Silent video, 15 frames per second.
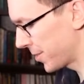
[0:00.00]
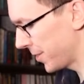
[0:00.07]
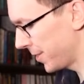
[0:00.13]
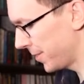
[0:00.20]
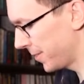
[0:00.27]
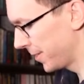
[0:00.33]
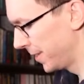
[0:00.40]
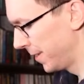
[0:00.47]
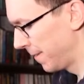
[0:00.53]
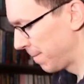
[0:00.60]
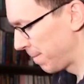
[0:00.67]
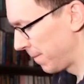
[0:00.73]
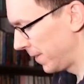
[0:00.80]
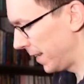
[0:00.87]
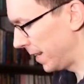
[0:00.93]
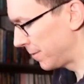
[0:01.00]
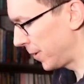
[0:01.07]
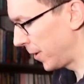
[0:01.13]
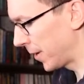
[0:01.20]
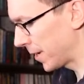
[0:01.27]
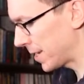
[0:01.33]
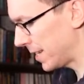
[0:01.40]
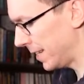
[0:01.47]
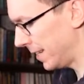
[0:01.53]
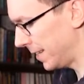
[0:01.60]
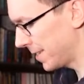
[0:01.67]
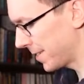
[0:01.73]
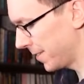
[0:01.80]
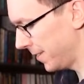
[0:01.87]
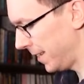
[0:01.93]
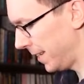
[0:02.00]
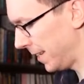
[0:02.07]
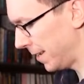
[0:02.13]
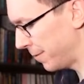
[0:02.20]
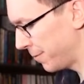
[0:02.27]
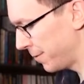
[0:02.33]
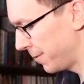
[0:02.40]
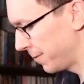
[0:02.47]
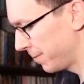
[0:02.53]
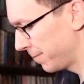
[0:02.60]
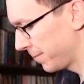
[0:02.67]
So, of RT. So, if